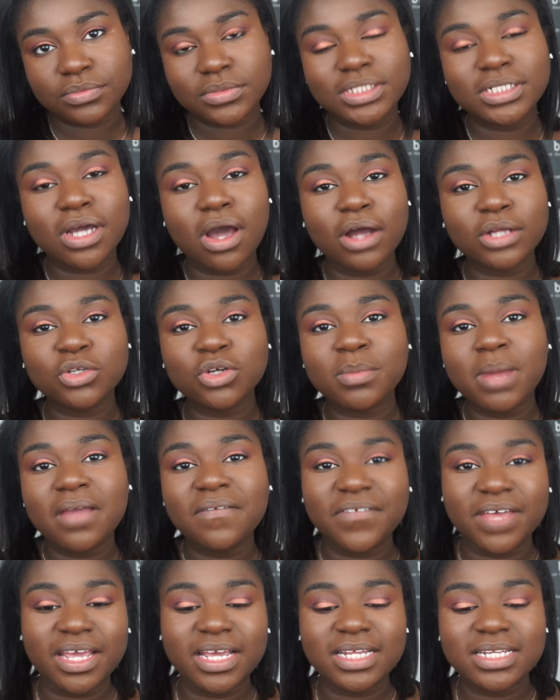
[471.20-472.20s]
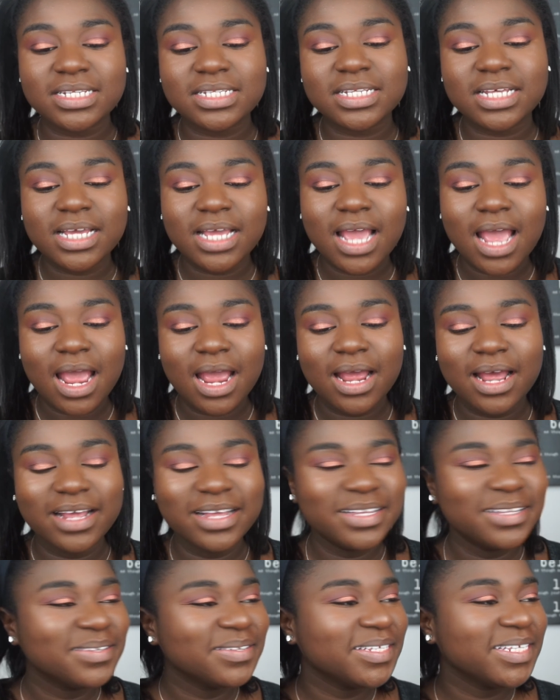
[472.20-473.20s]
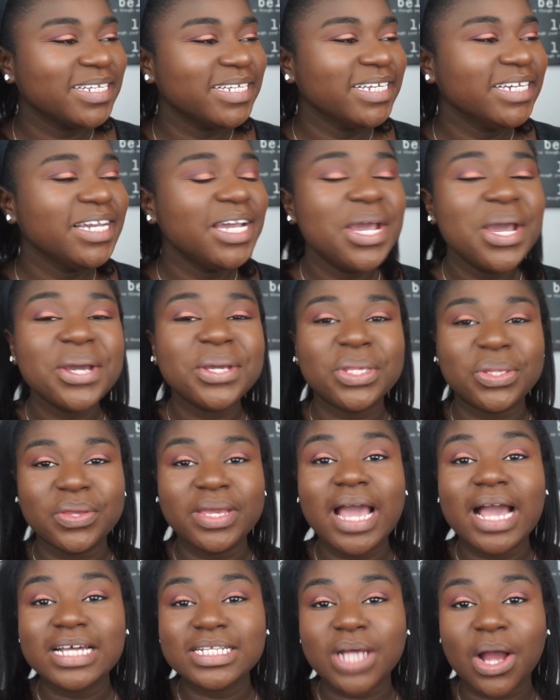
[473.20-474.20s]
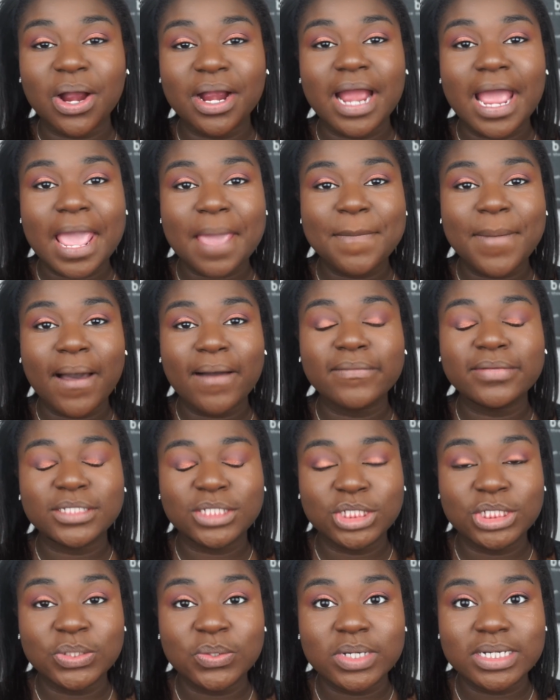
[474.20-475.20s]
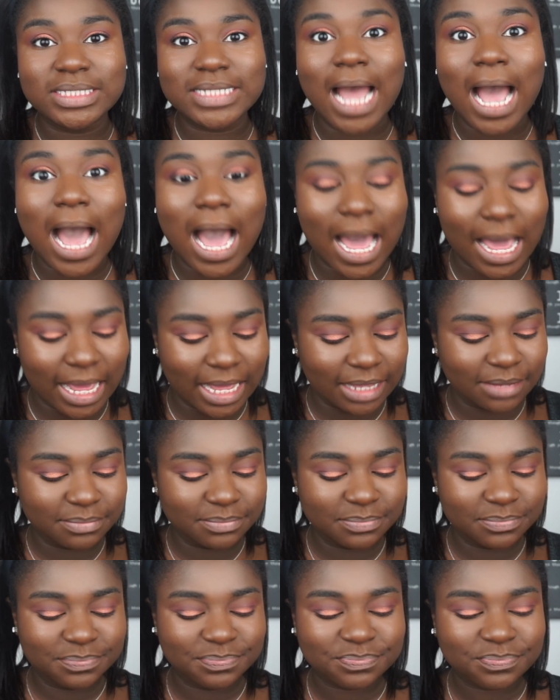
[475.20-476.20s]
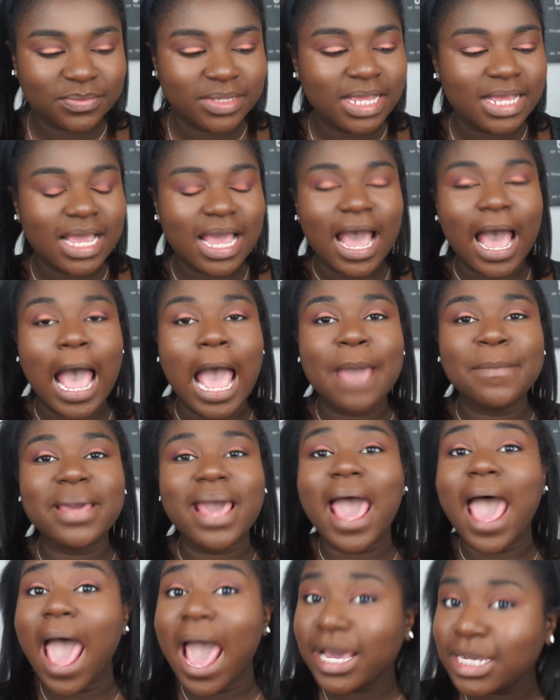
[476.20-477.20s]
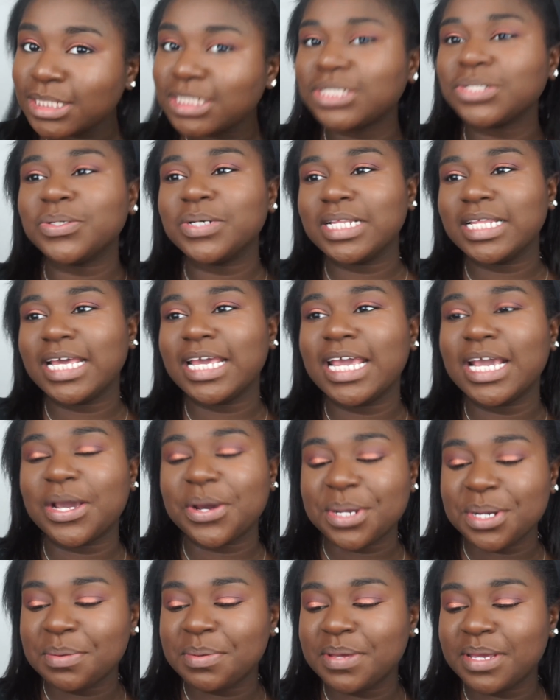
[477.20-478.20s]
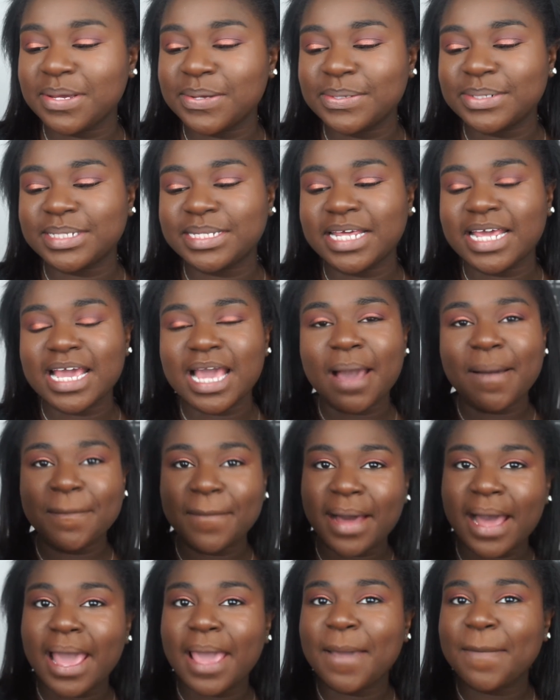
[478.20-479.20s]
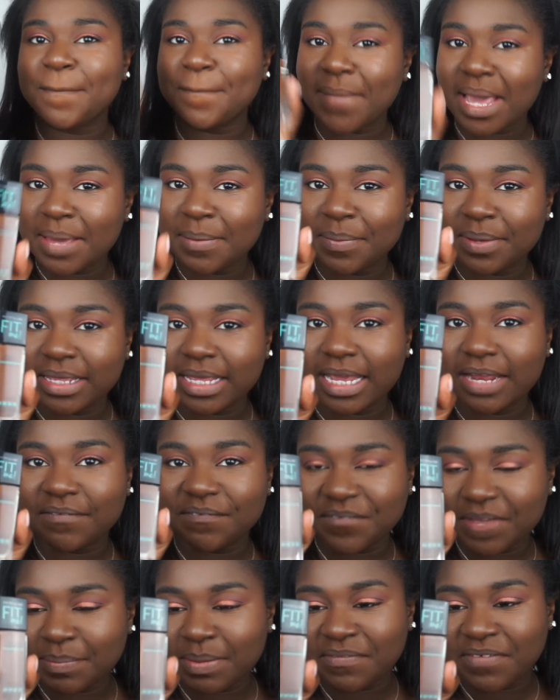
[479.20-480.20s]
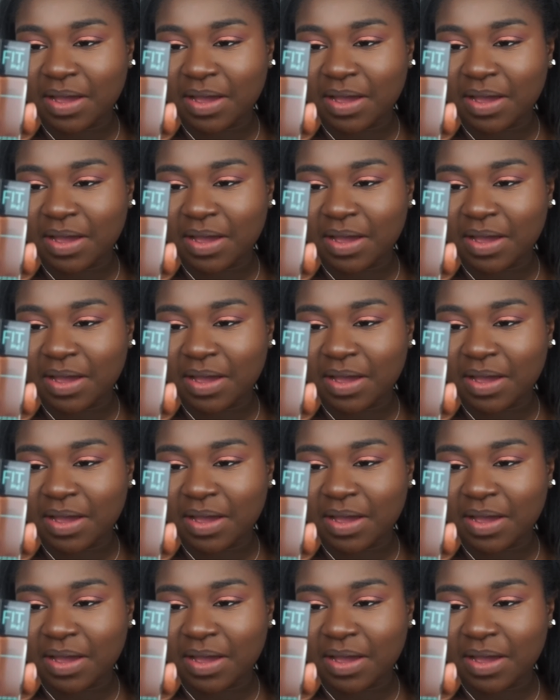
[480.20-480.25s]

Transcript: To contour my face, you guys are about to die. I'm actually going to be using my Maybelline Fit Me